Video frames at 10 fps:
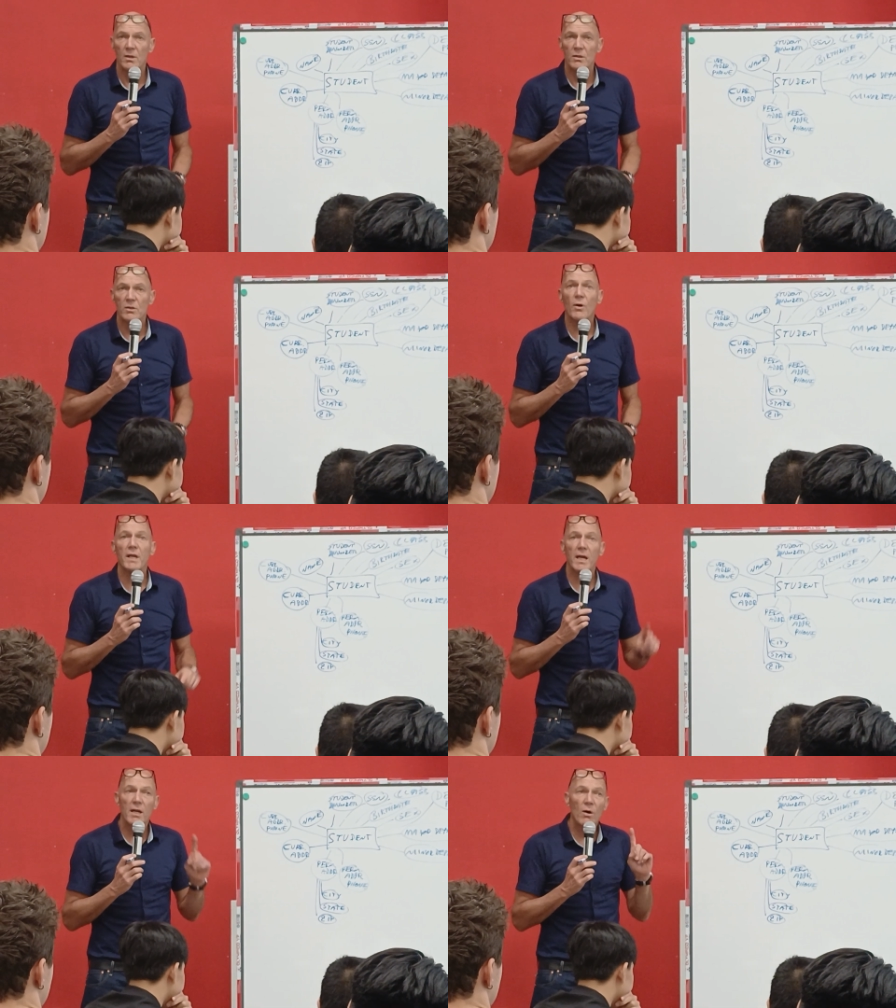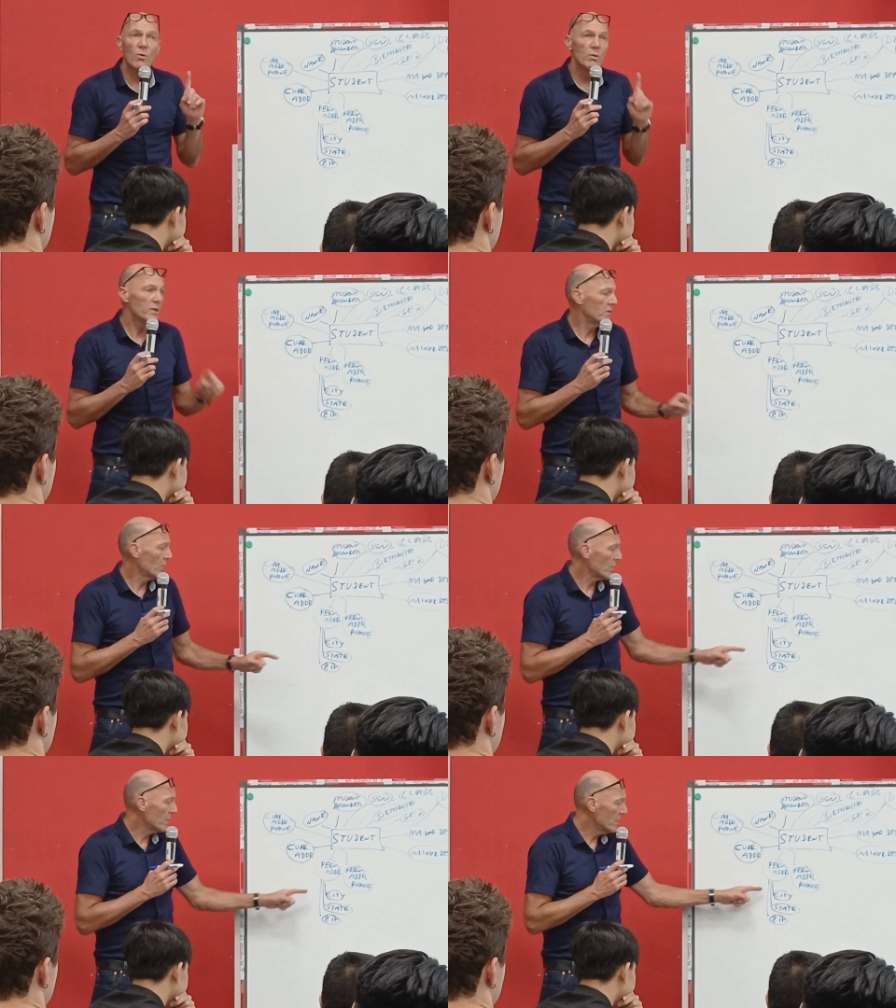So I can only
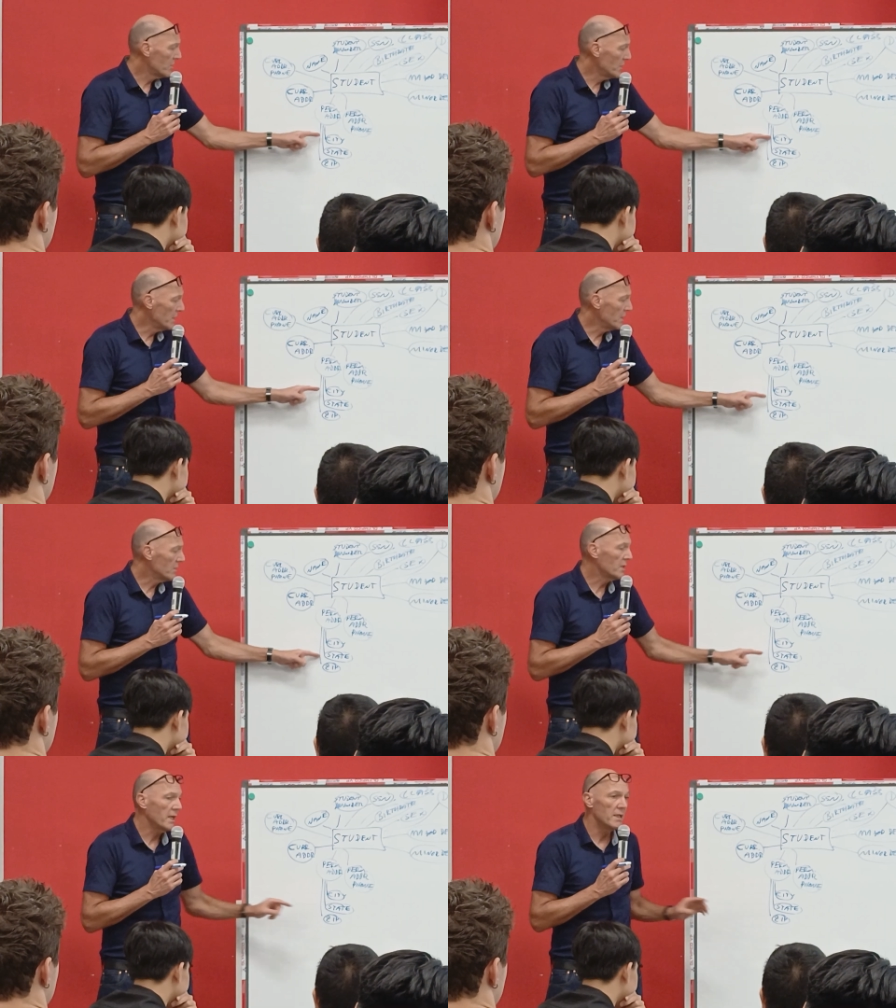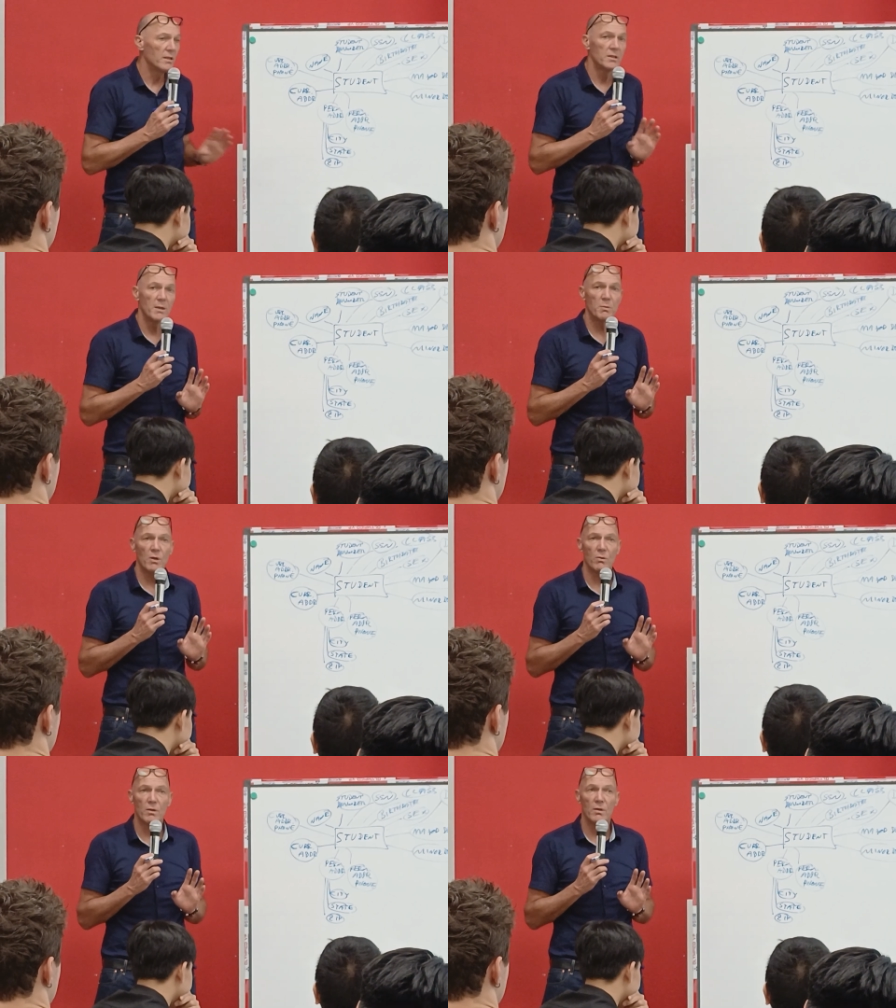store city, state, and zip
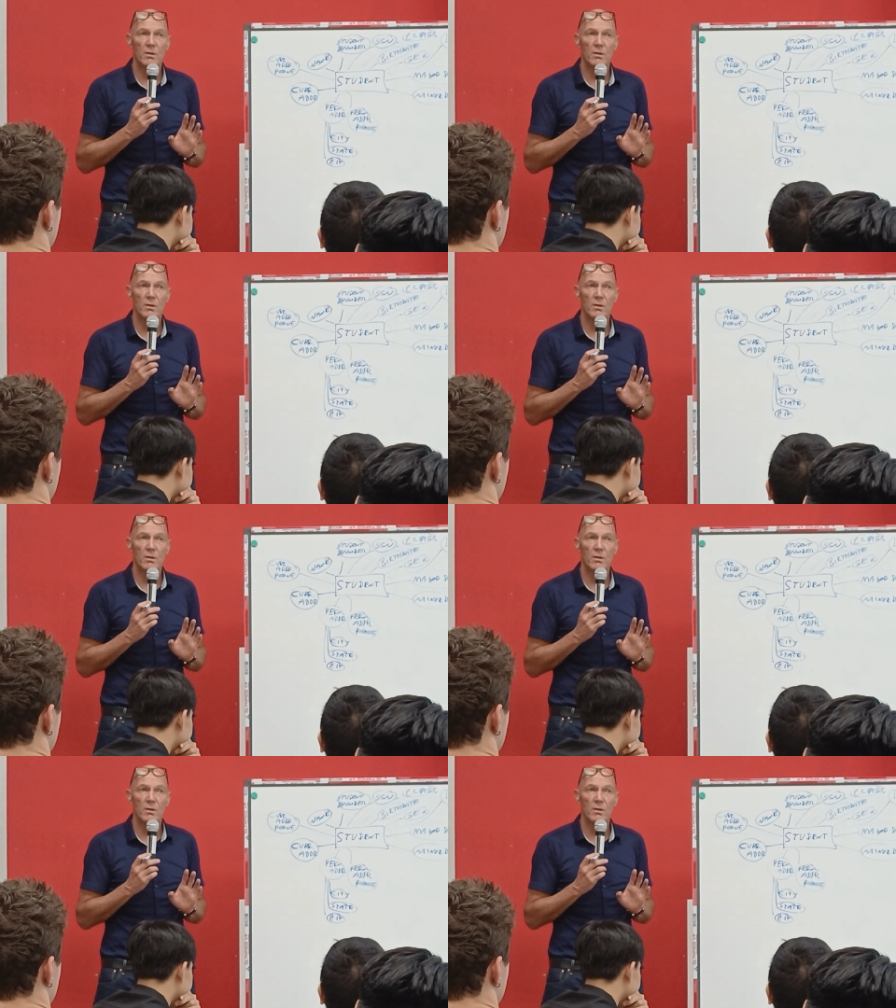code.